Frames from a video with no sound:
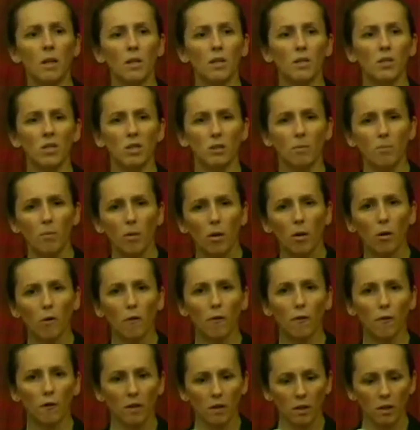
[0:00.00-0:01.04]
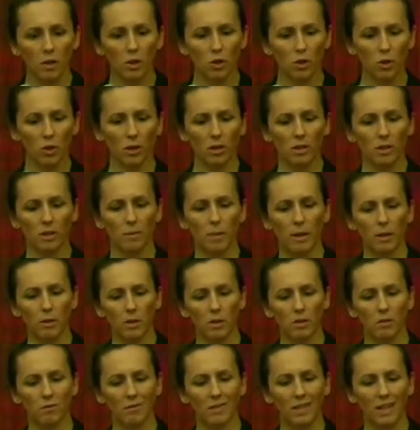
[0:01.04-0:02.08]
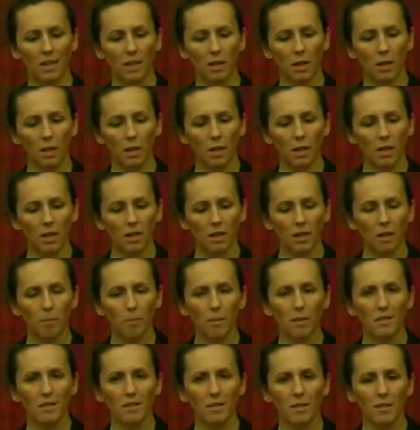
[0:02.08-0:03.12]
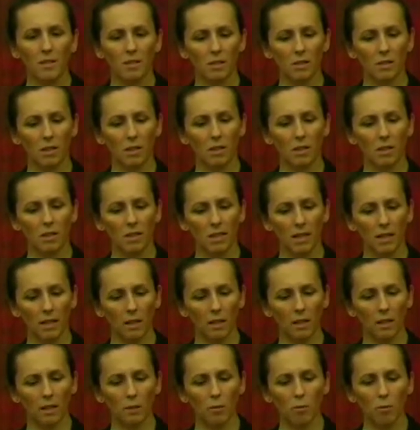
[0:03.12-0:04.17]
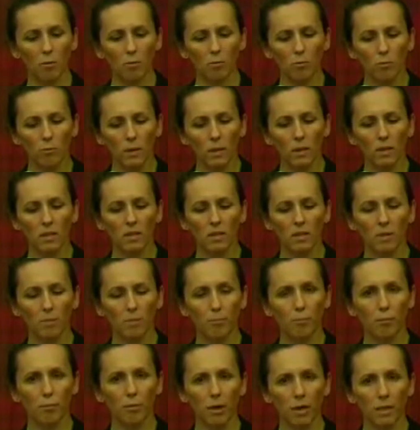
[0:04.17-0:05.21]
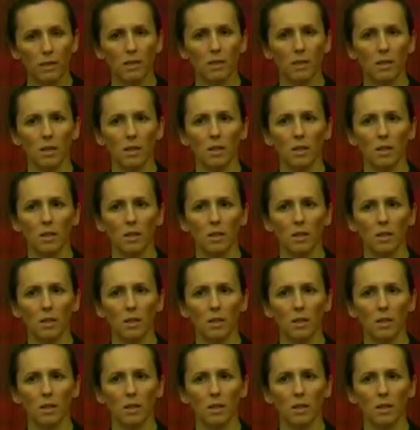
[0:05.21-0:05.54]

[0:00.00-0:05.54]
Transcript: Small, fairly trace amounts of data can be statistically telling to a really surprising